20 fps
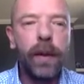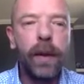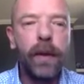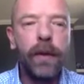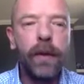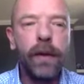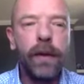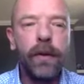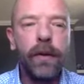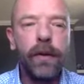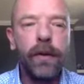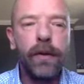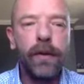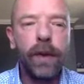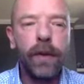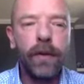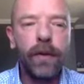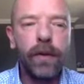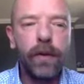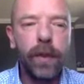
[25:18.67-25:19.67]
and there's a
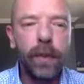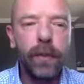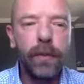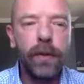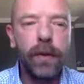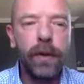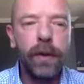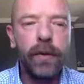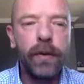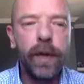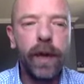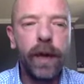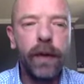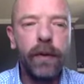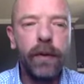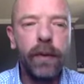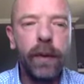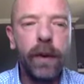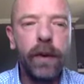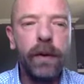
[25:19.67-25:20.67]
transcription of that
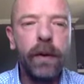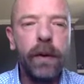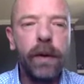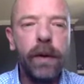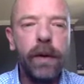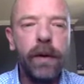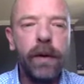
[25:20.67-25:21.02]
as well.